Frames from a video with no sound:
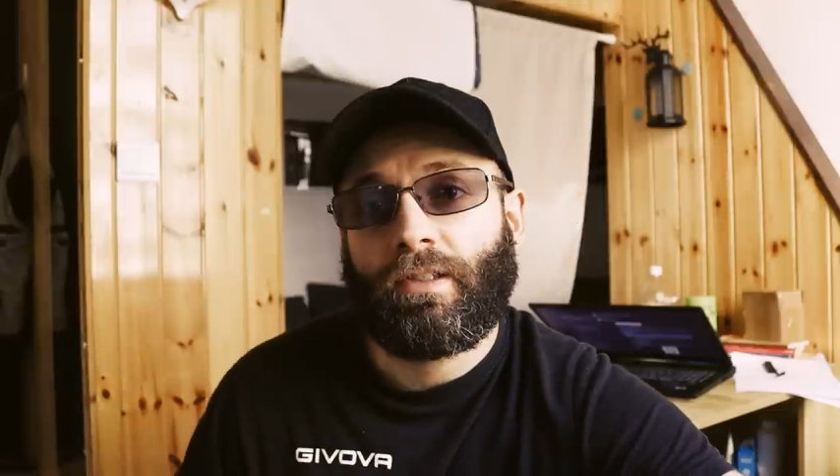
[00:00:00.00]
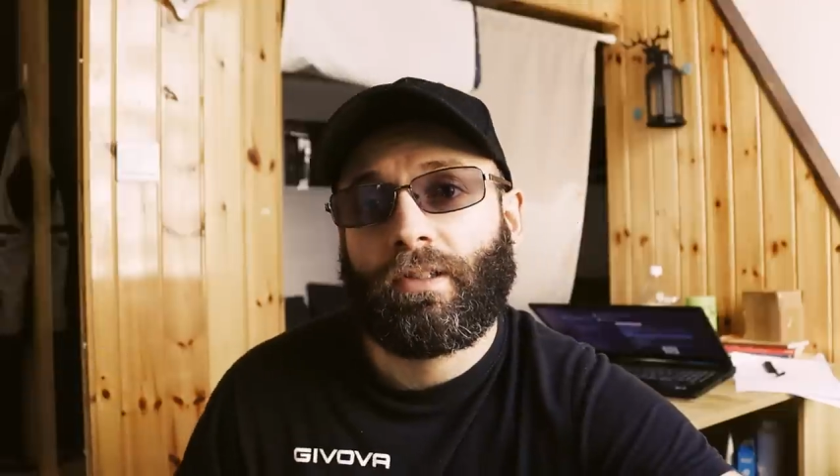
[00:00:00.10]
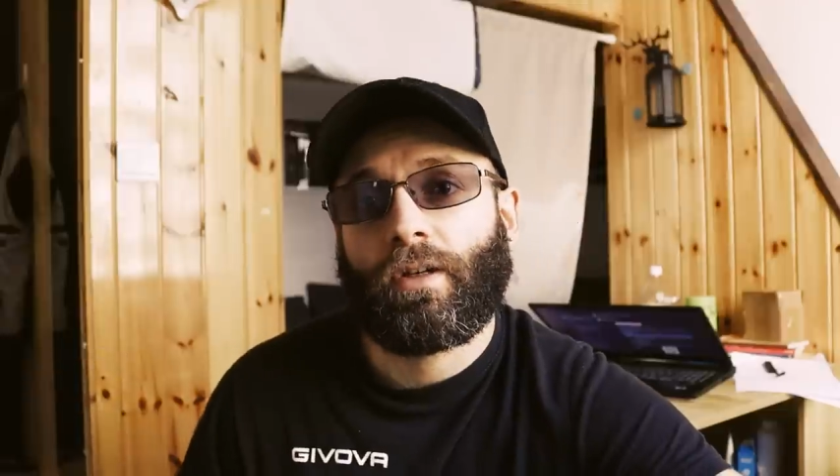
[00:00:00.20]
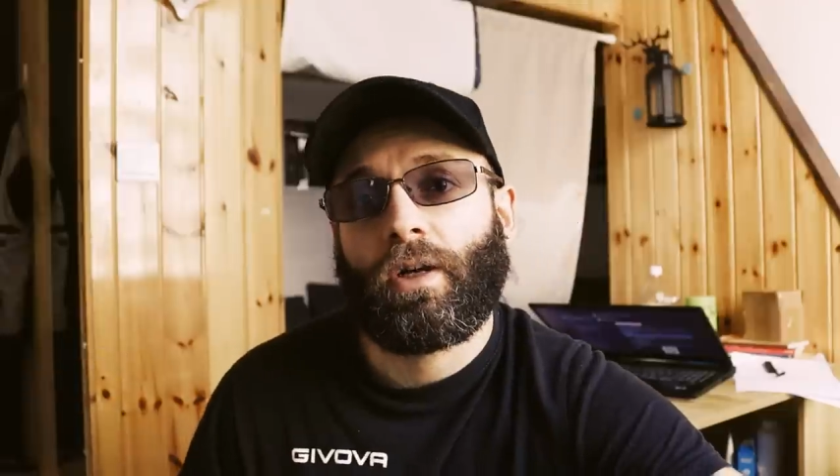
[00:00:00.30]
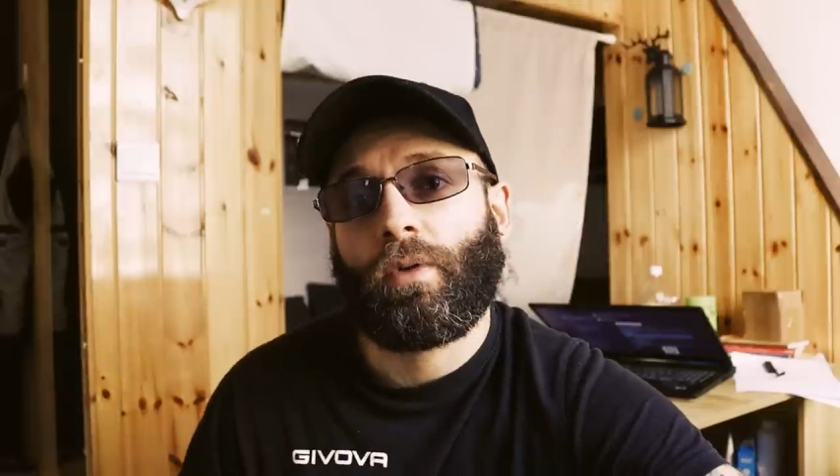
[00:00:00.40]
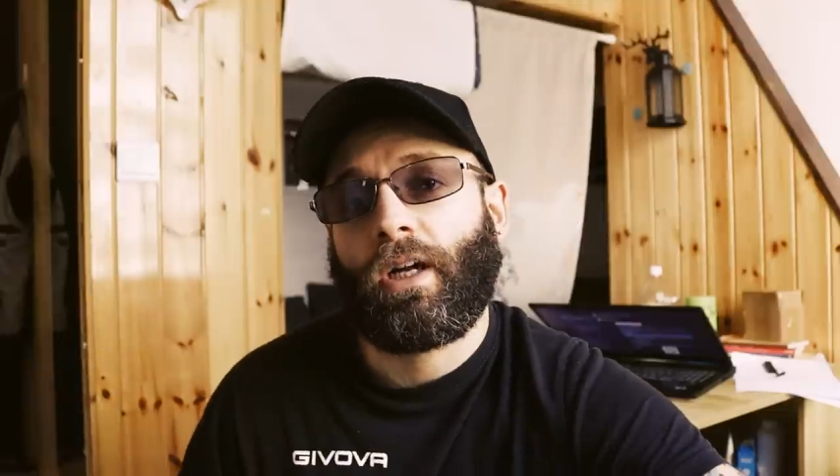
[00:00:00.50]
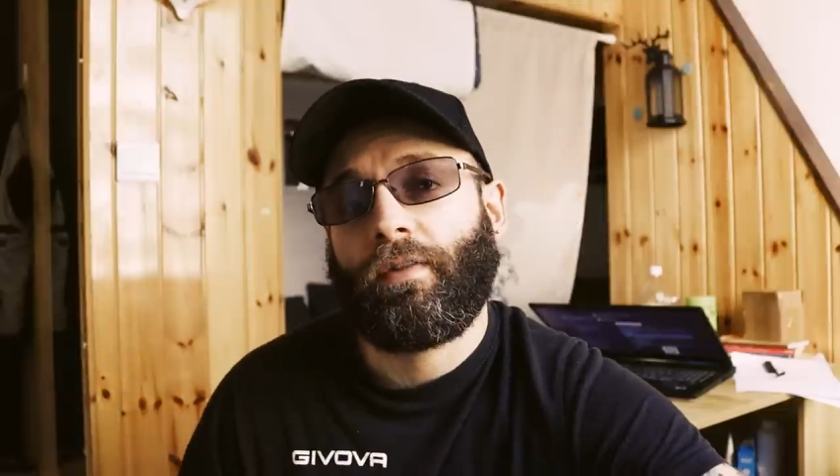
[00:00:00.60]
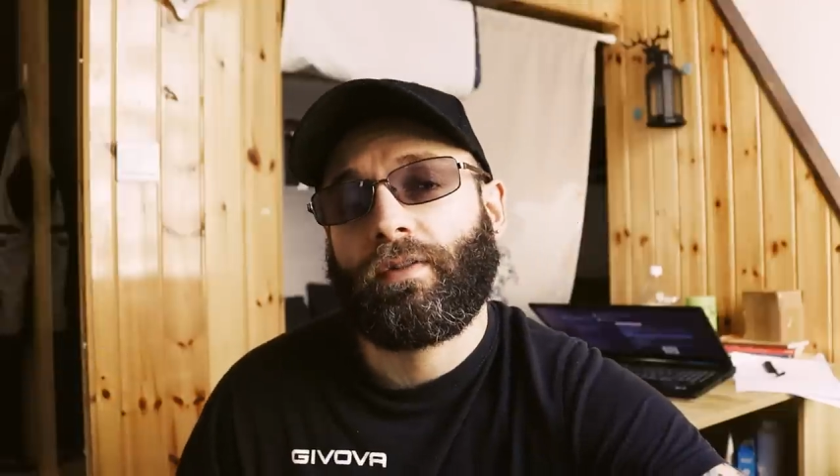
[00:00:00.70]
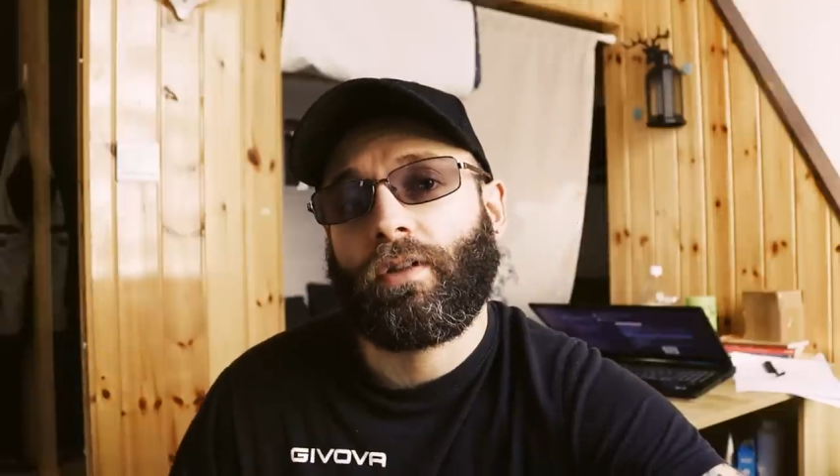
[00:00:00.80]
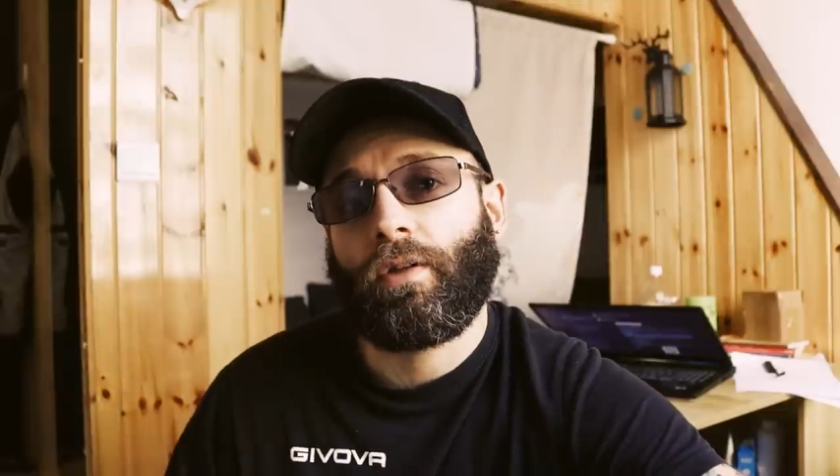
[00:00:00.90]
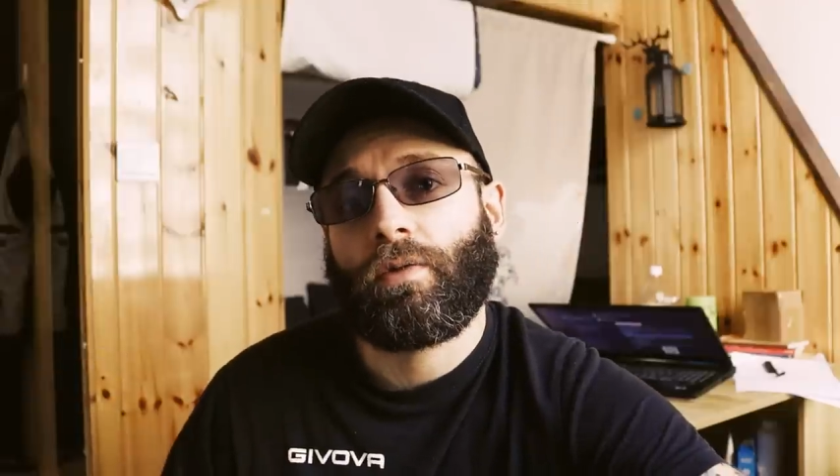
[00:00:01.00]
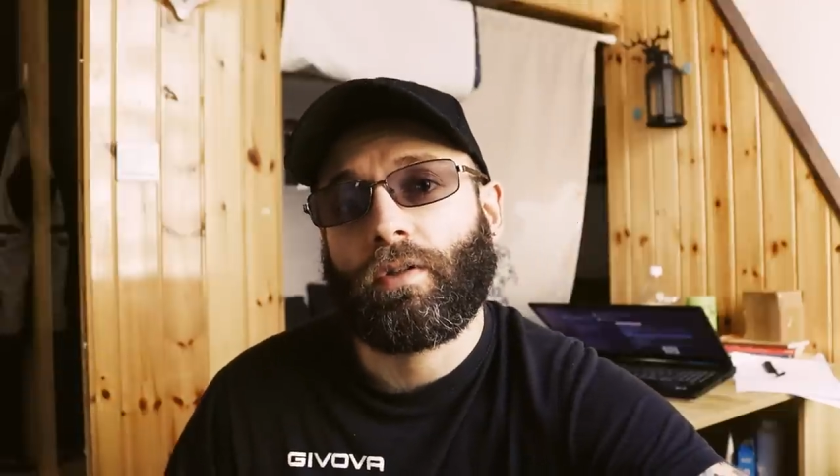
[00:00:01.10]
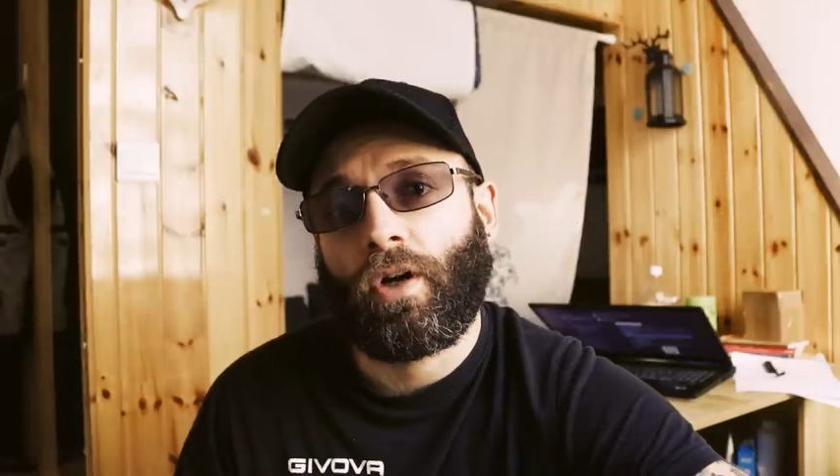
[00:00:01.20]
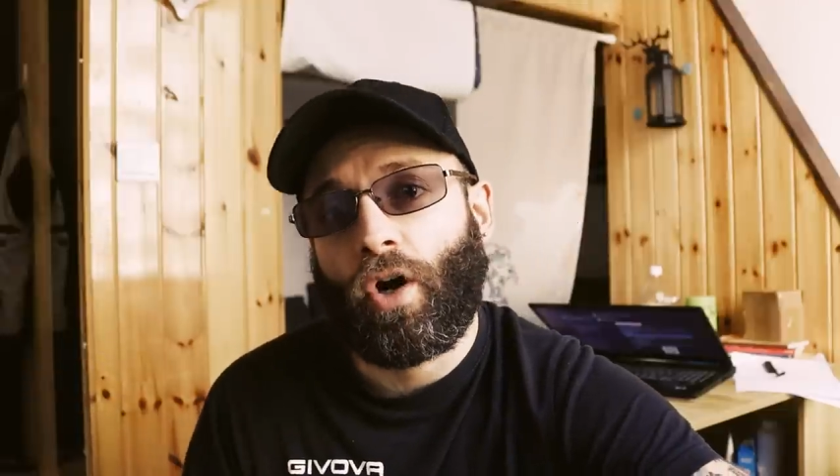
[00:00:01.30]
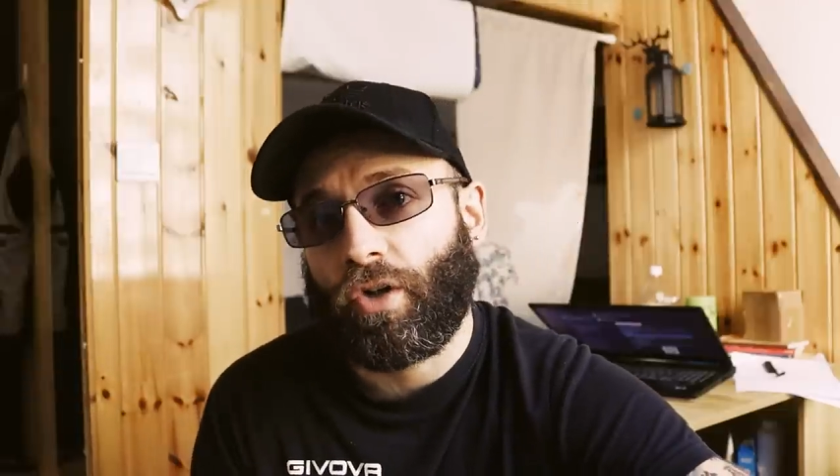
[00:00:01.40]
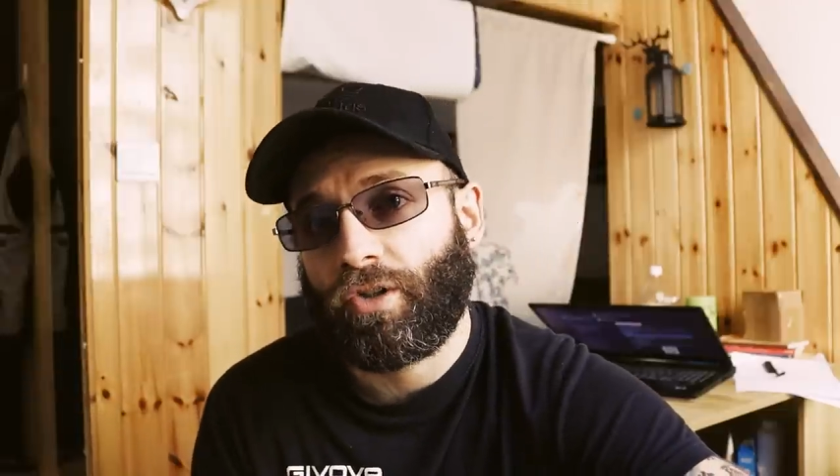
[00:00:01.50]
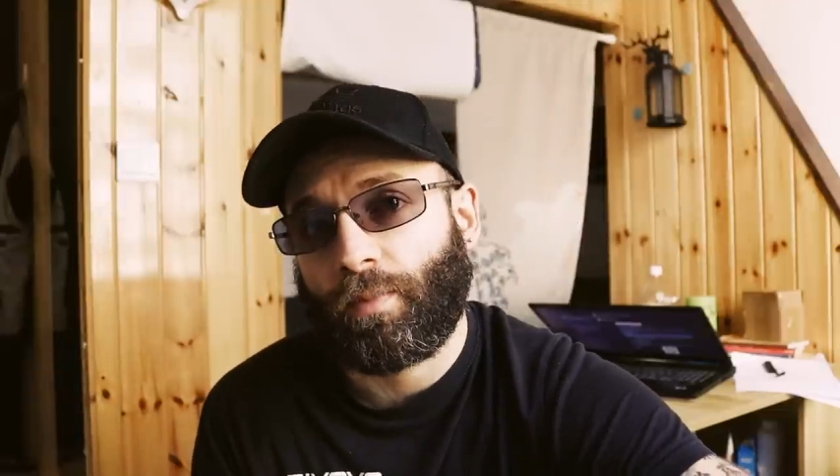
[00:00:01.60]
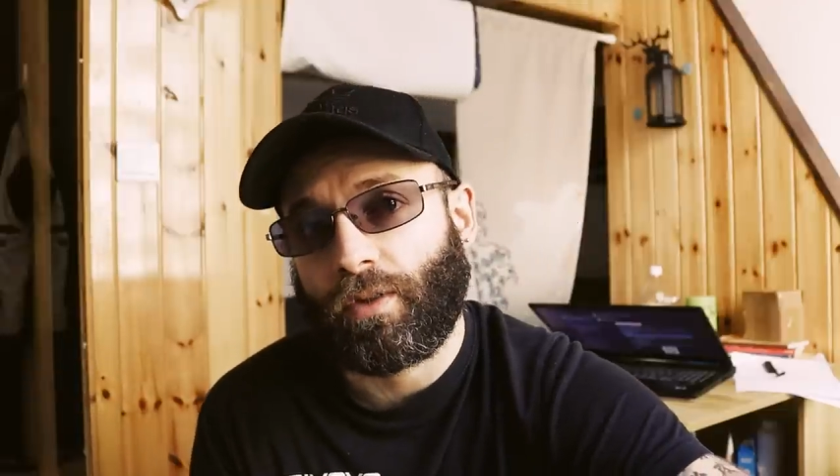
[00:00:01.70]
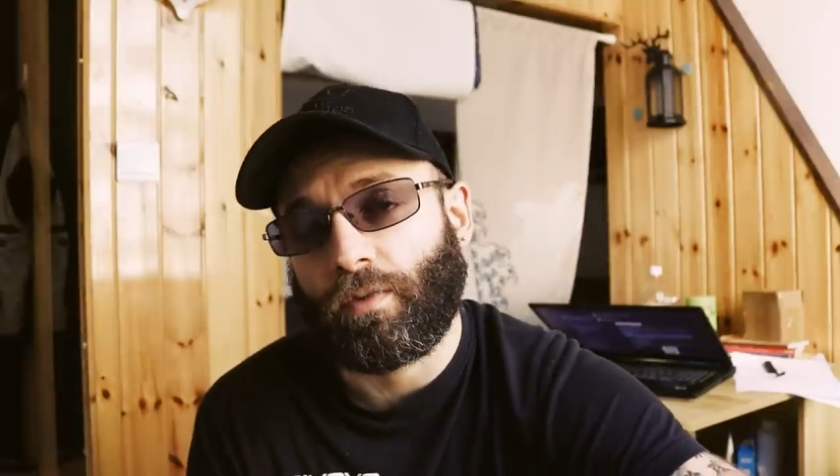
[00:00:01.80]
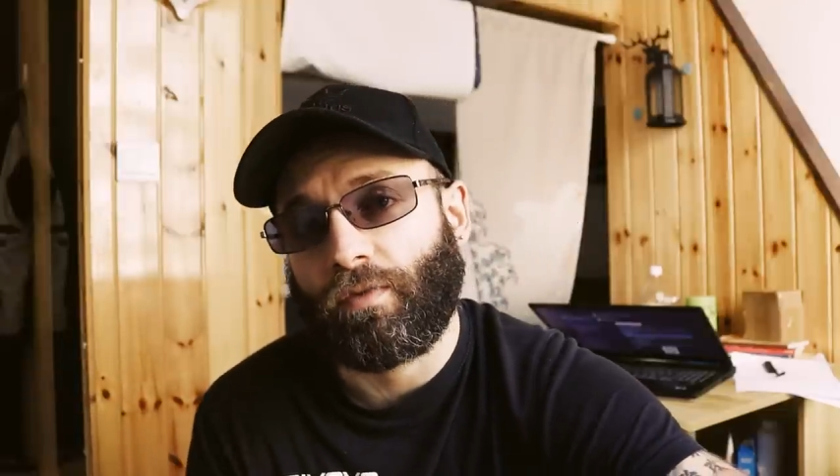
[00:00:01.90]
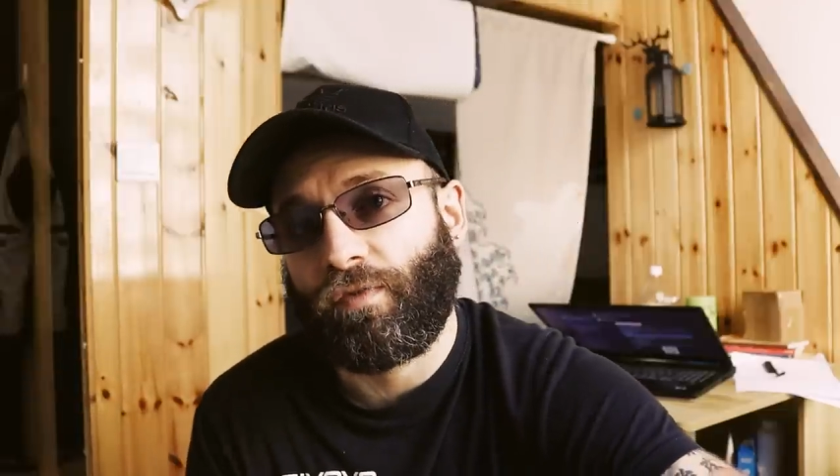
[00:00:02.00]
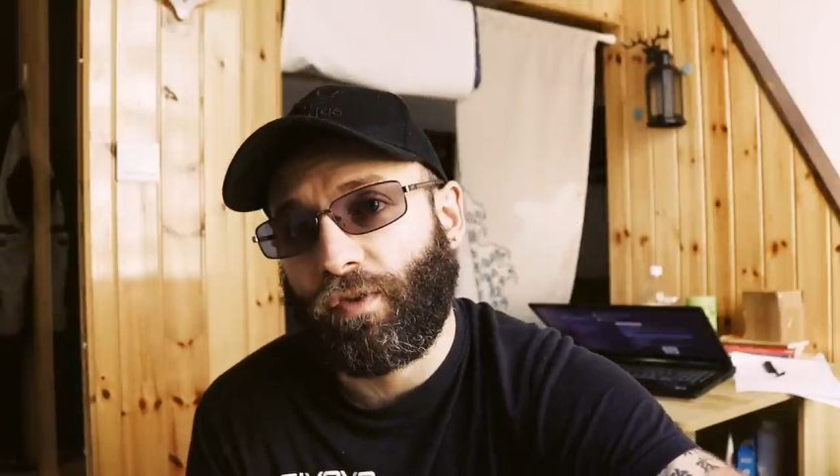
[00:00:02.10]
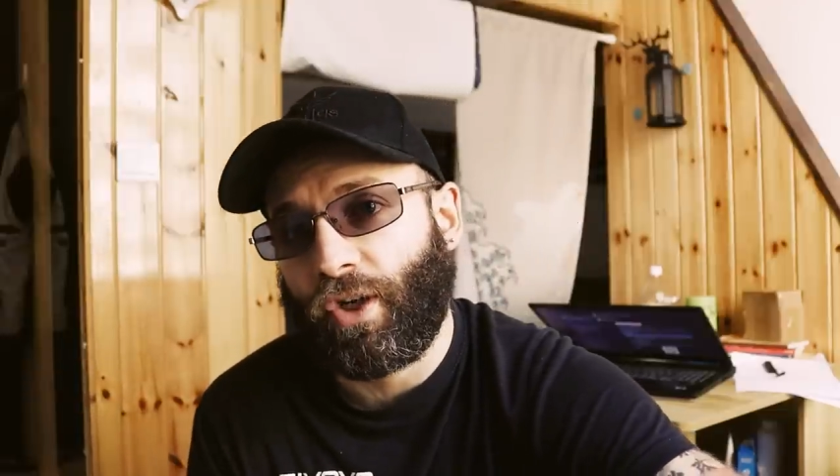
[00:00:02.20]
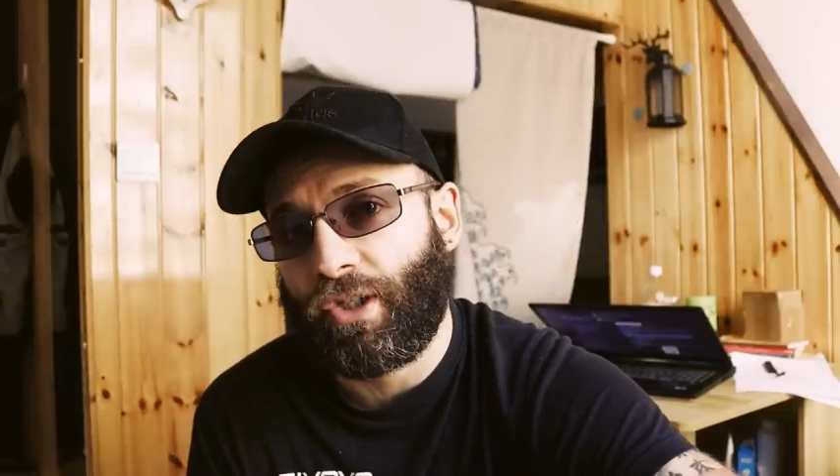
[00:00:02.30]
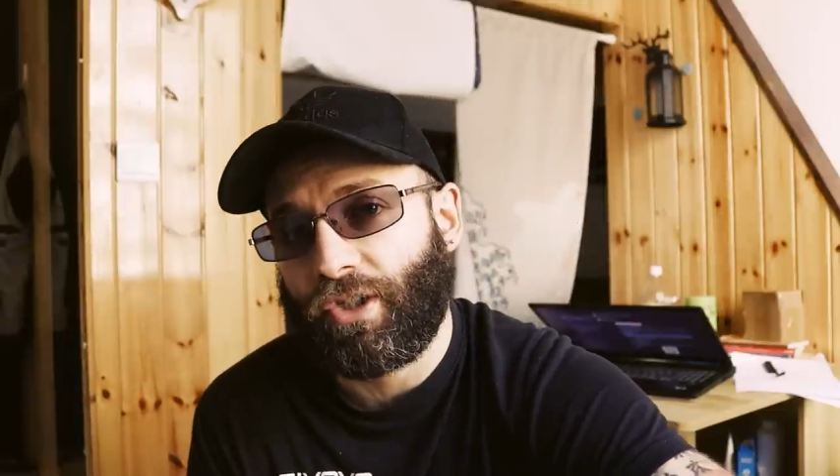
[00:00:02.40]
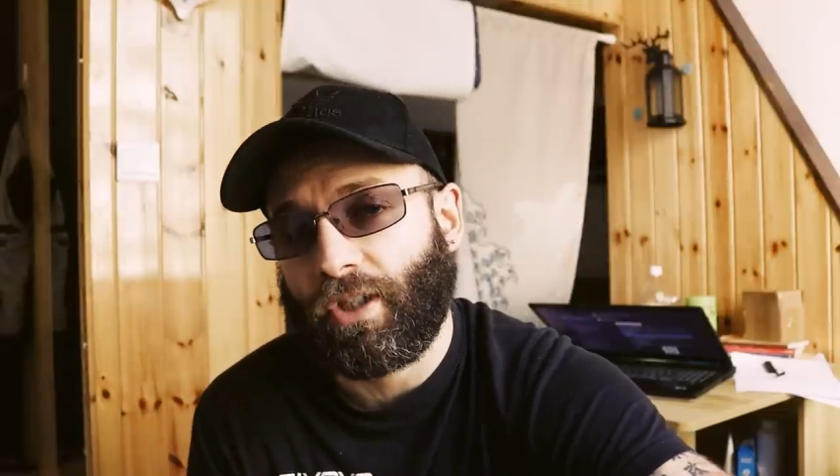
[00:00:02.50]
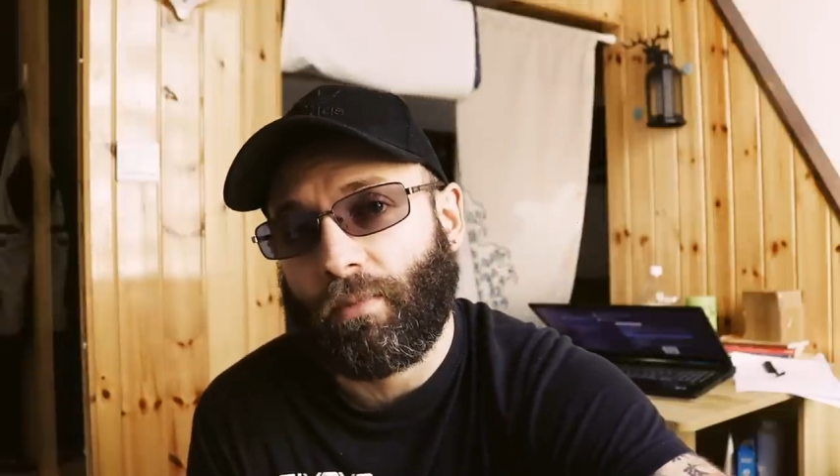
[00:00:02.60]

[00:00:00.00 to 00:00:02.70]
so I will have to go to the hospital first